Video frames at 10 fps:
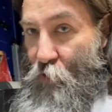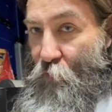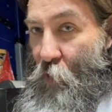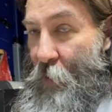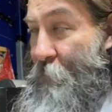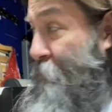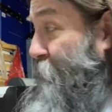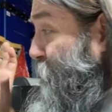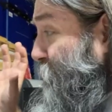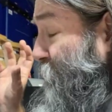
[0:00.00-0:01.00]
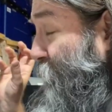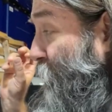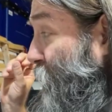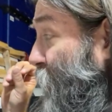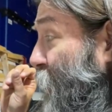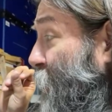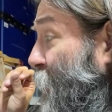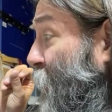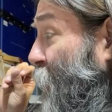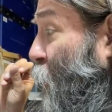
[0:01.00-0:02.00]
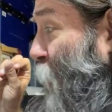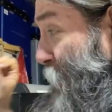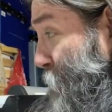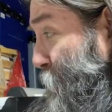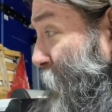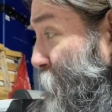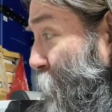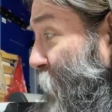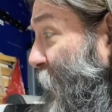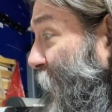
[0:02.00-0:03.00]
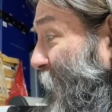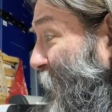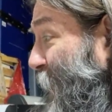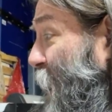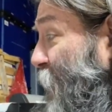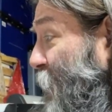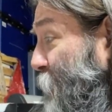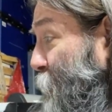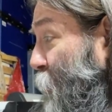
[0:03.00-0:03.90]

from one of the people that had an Oddly